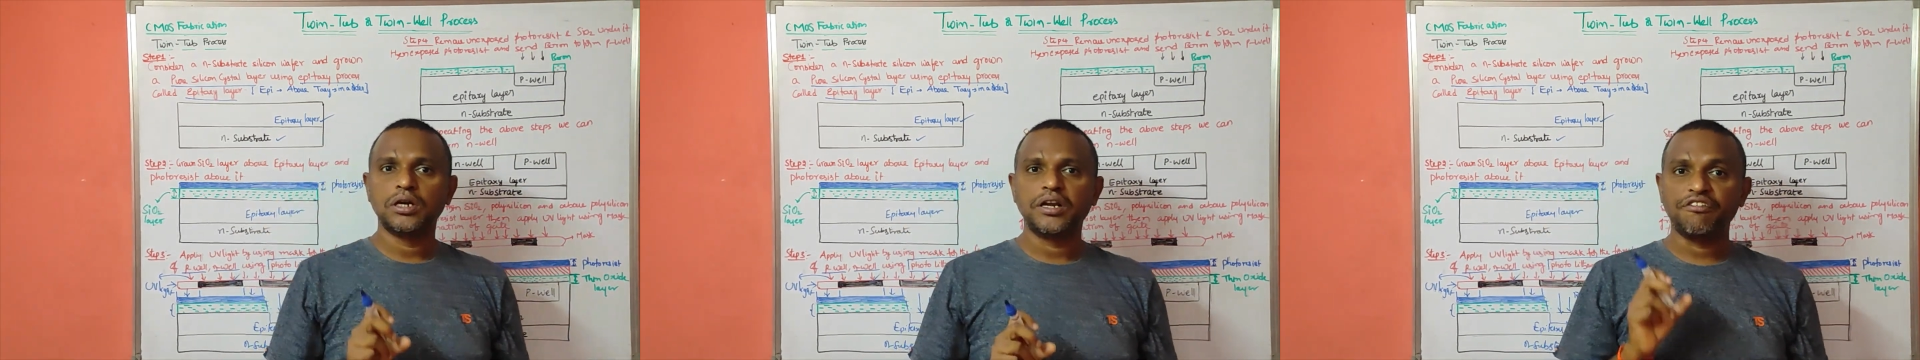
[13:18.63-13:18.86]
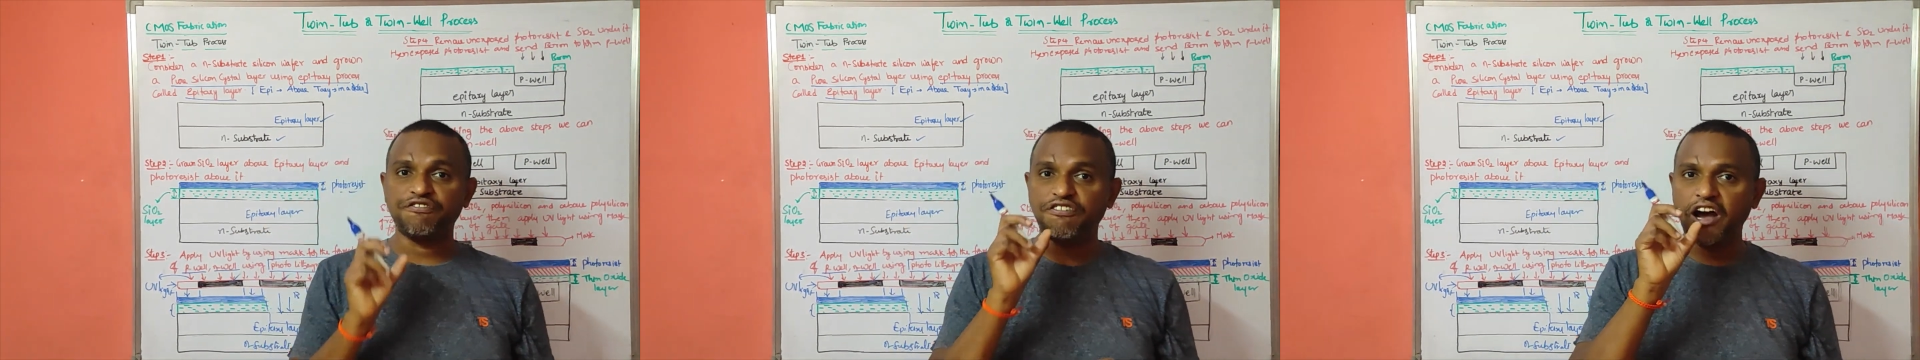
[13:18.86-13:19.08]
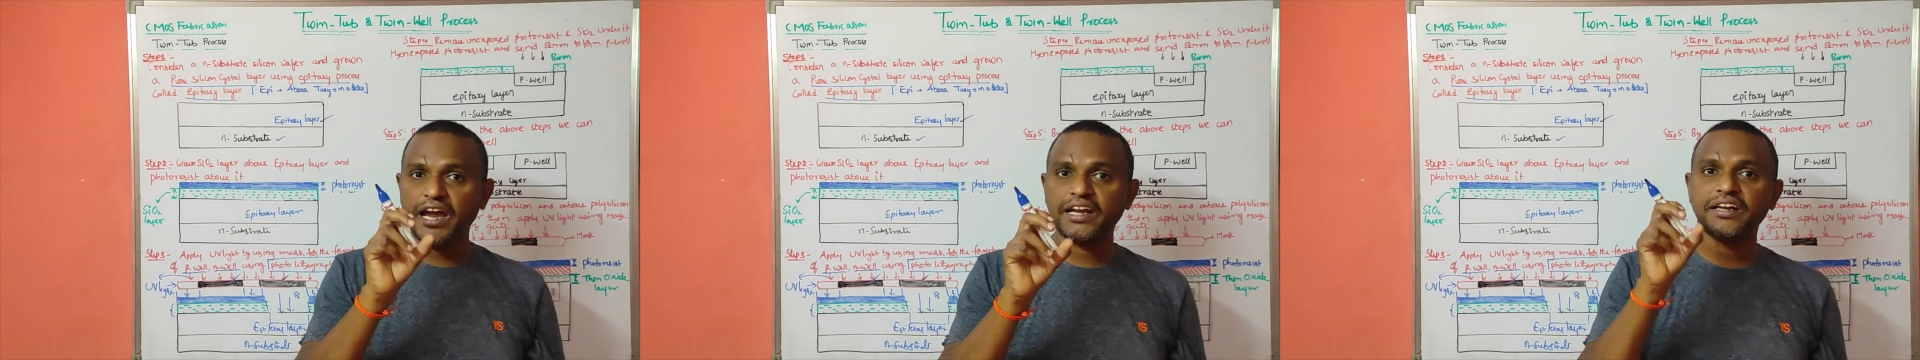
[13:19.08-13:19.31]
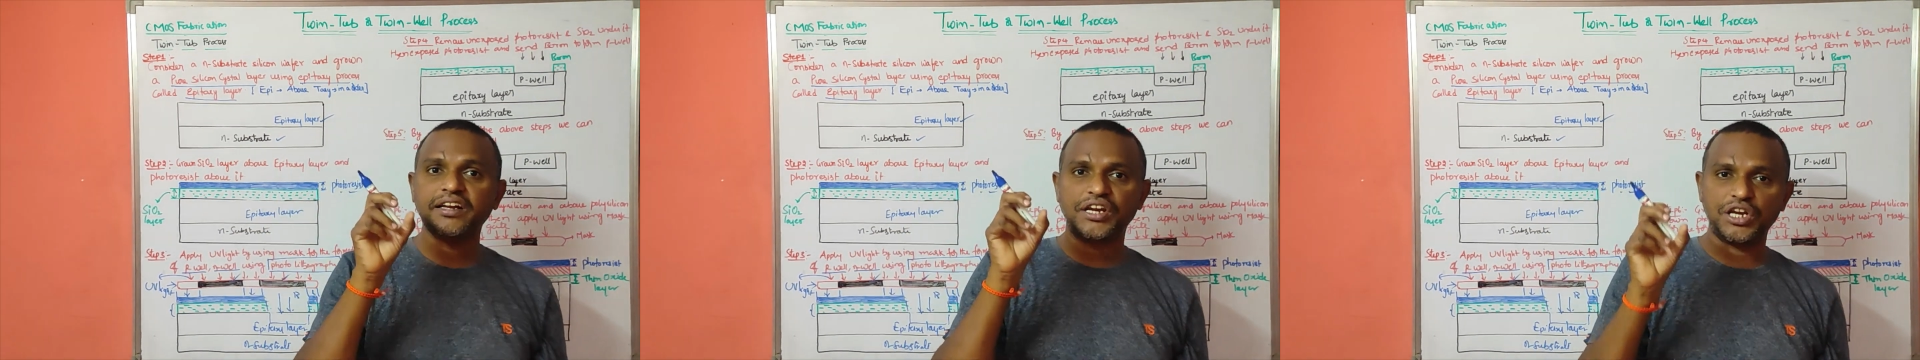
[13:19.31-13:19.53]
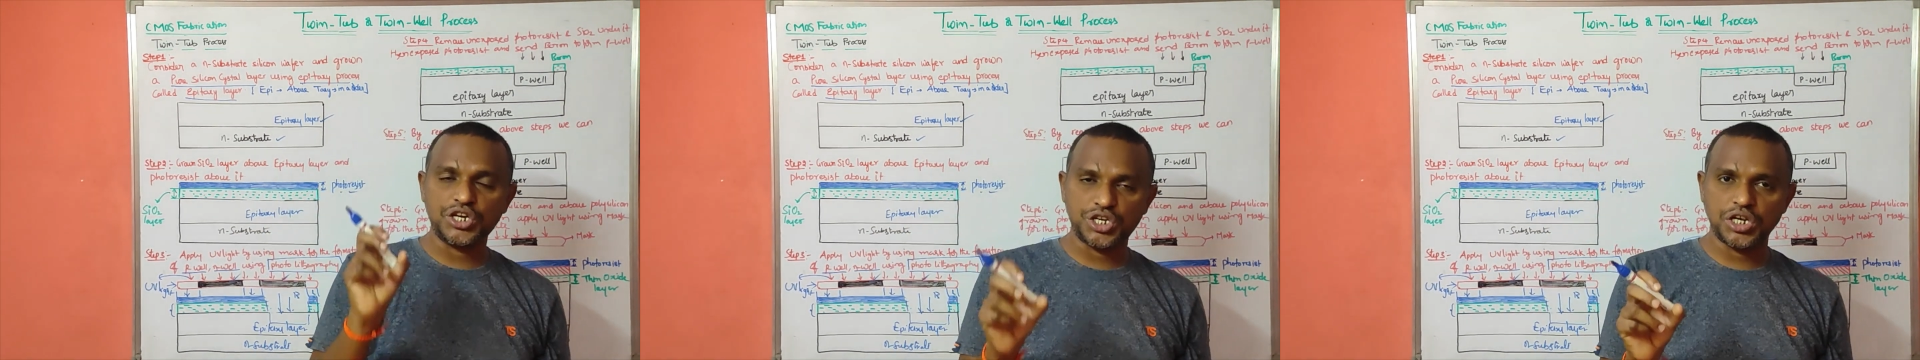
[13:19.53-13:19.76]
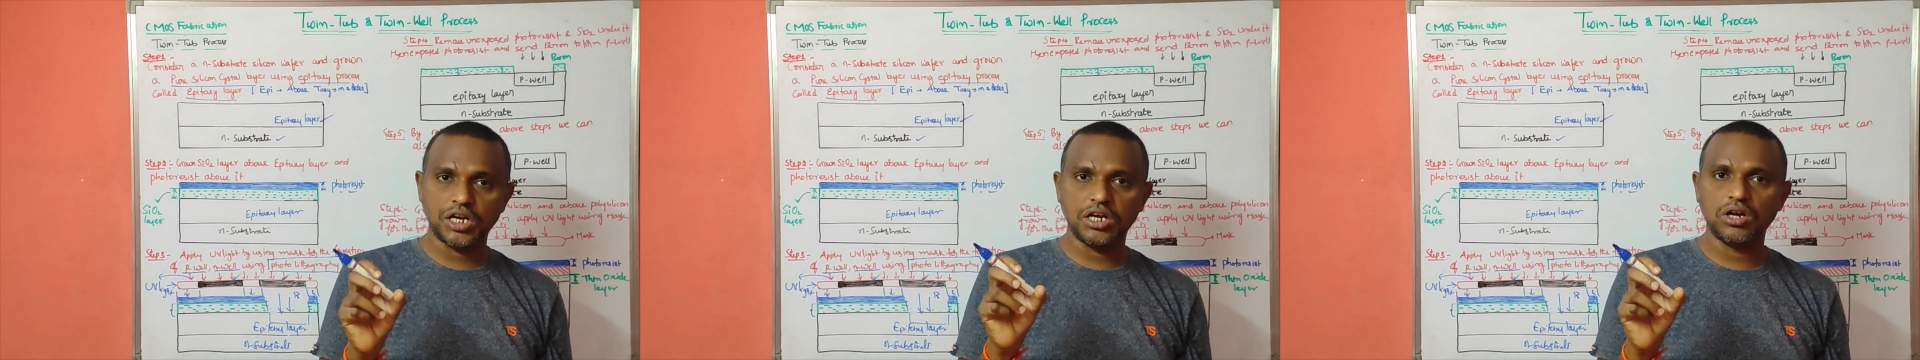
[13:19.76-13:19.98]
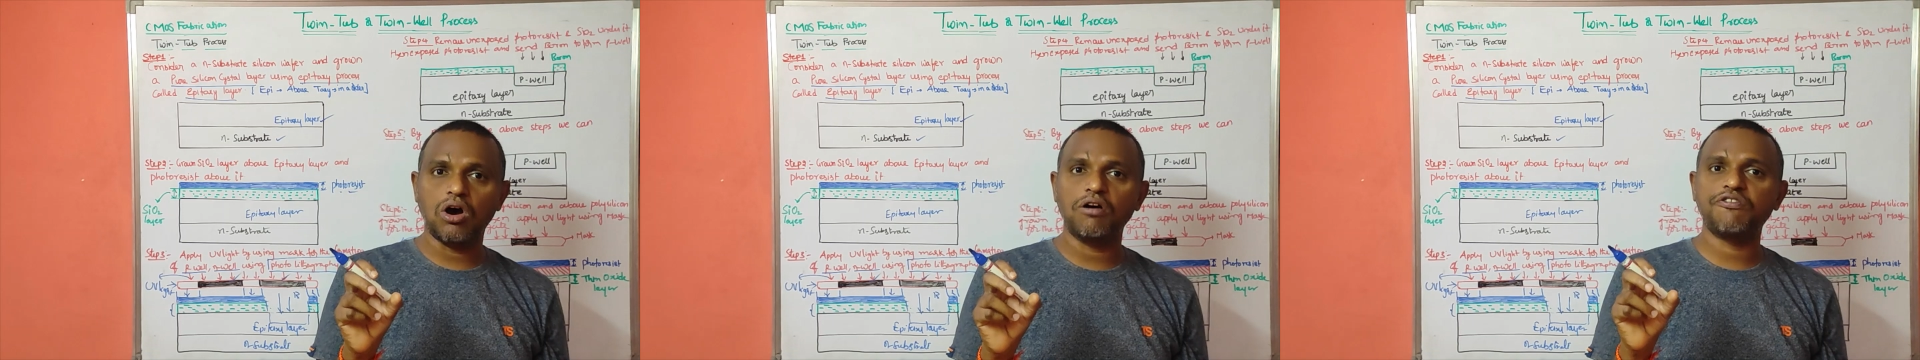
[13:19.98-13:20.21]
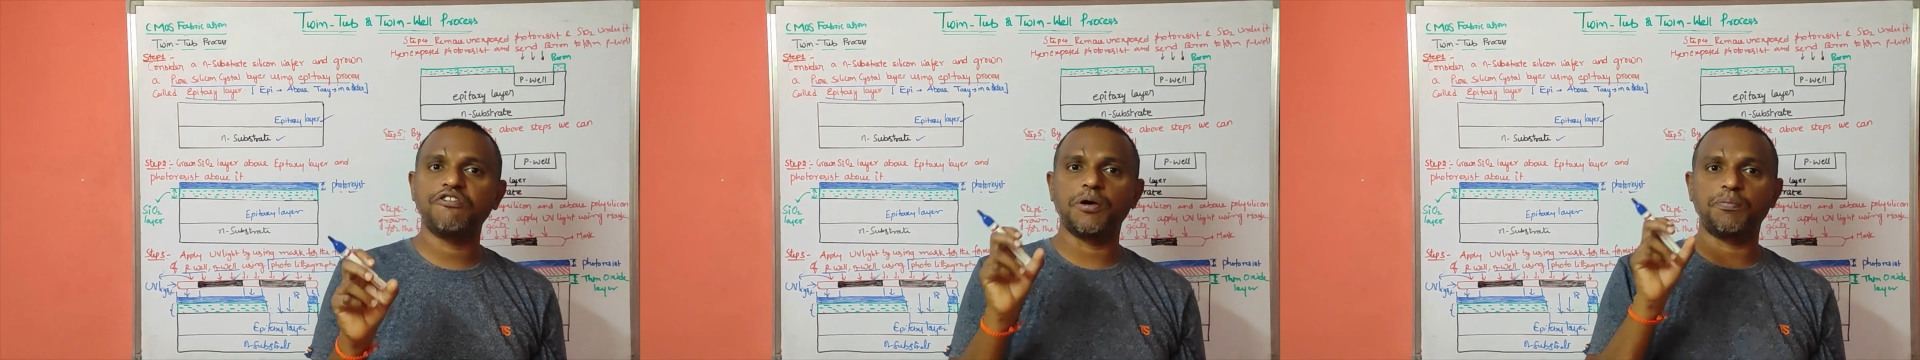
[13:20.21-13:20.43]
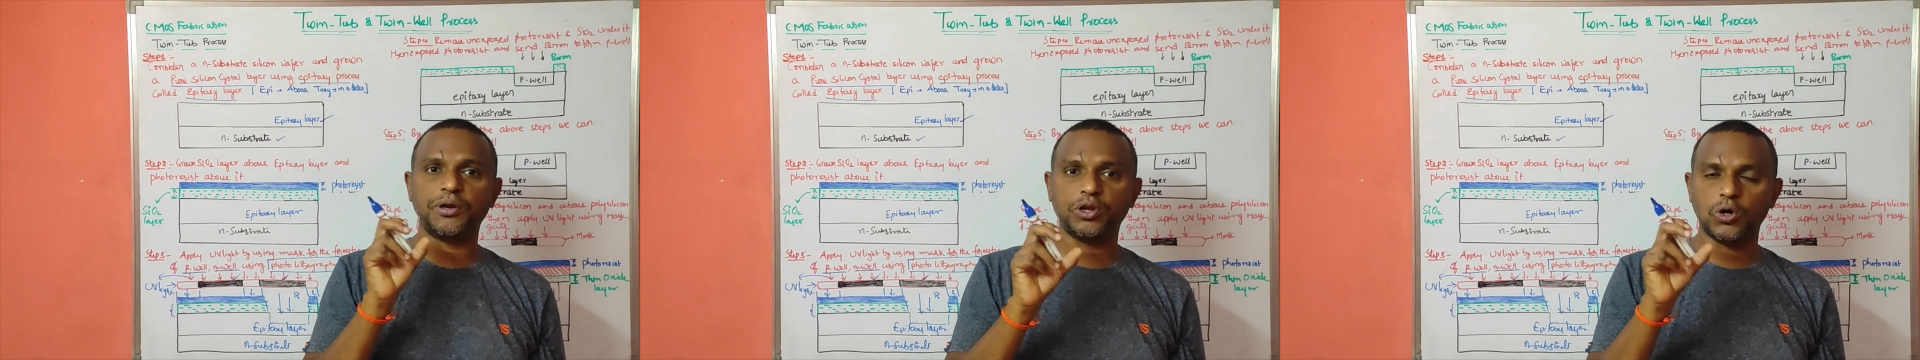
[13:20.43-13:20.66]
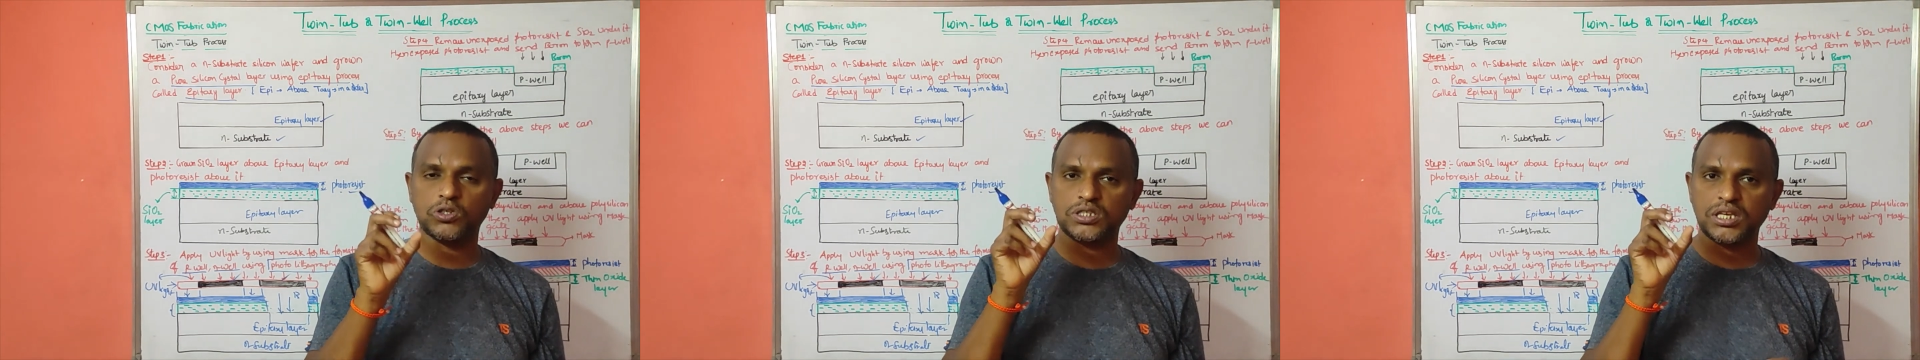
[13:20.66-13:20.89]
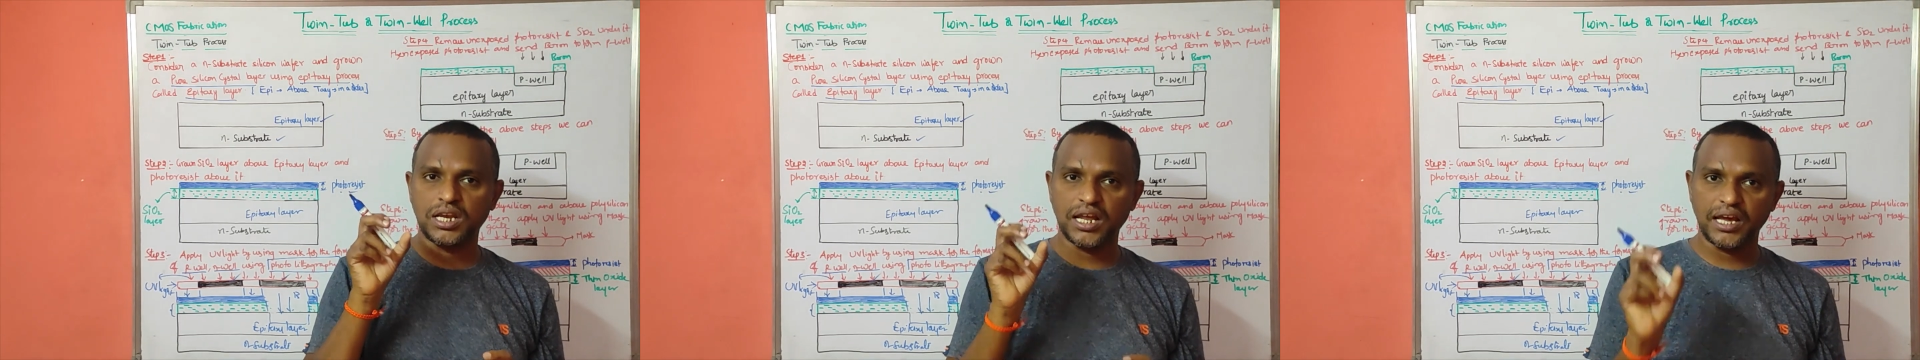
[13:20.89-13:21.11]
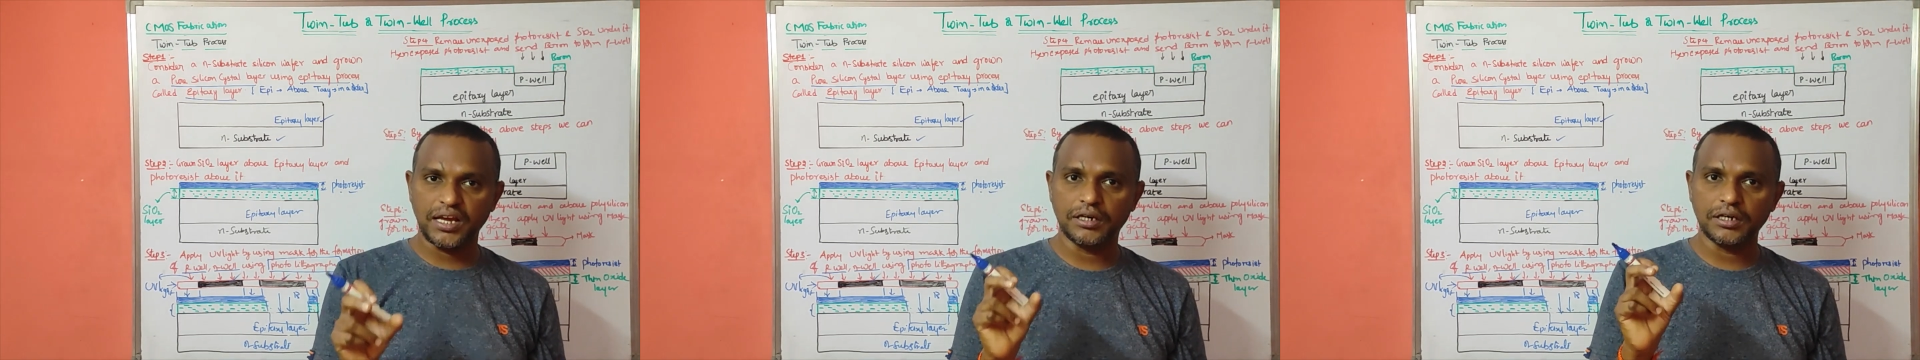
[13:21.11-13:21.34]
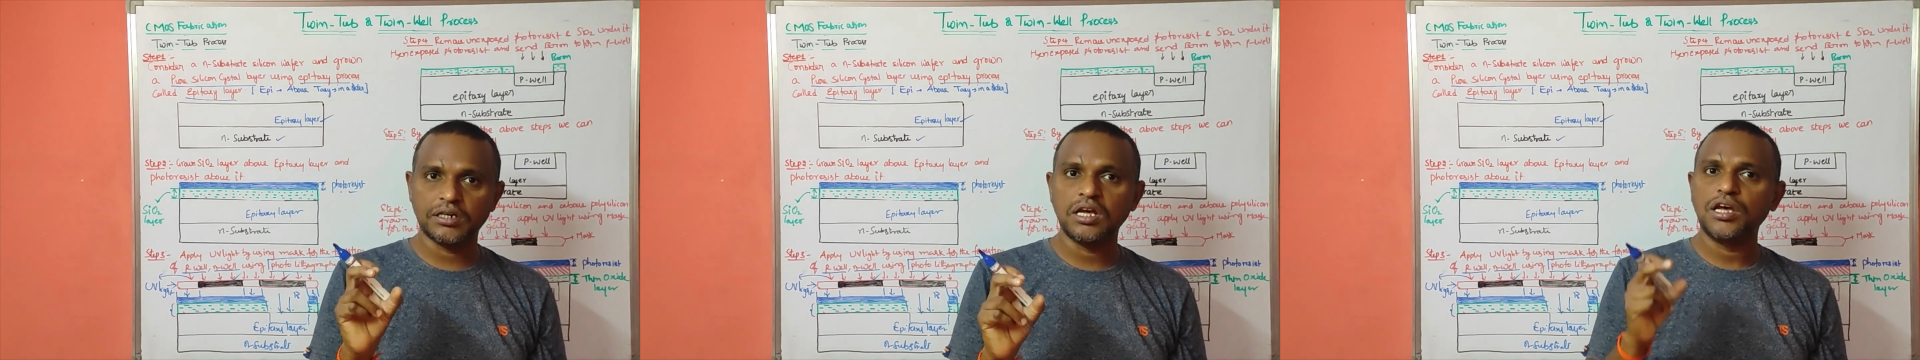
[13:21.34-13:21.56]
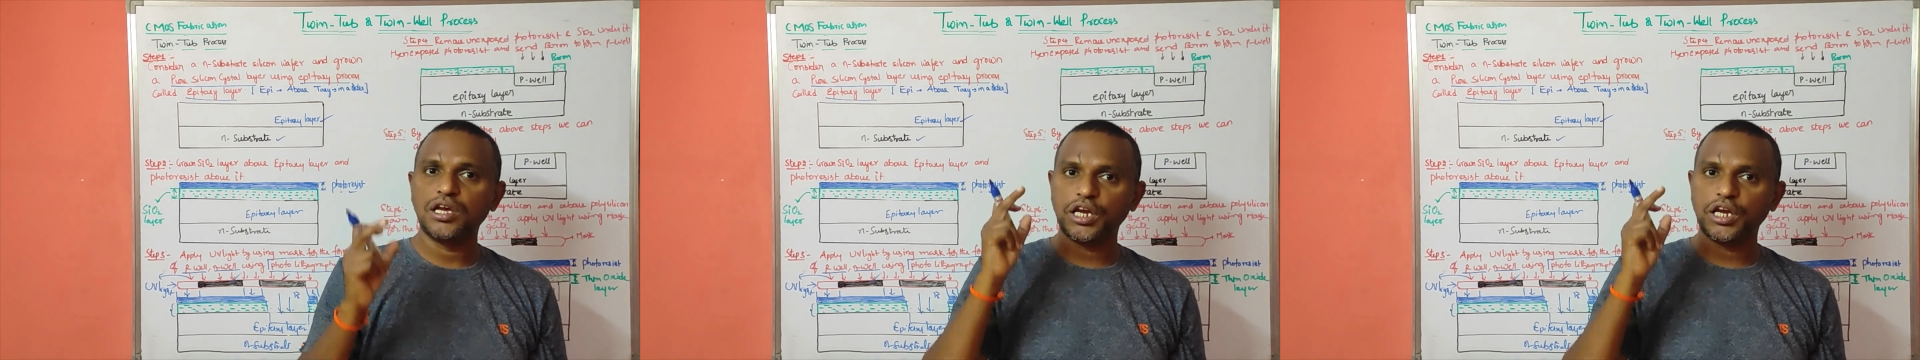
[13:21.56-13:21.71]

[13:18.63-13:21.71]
defined region of epitaxy layer,